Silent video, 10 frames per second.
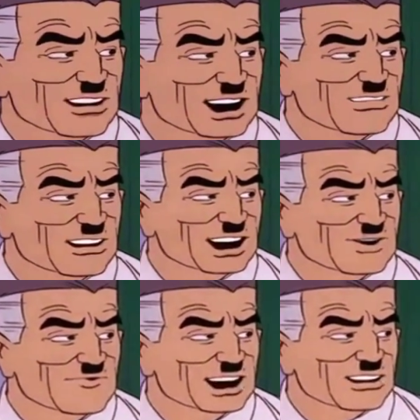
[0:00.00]
Maybe he
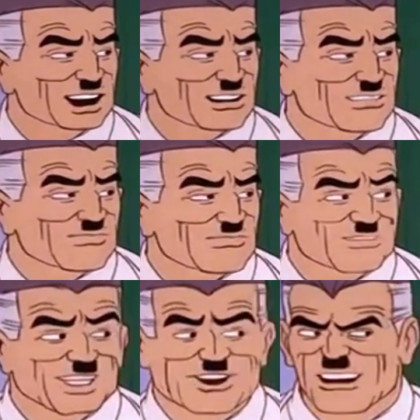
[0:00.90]
forgot to come home.
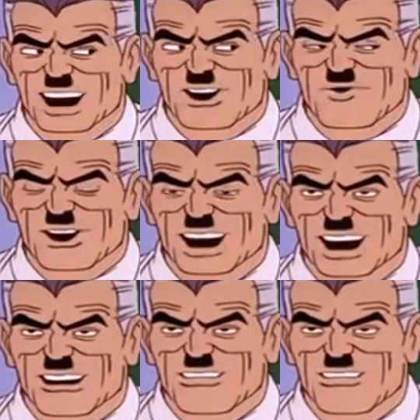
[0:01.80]
Now, as I was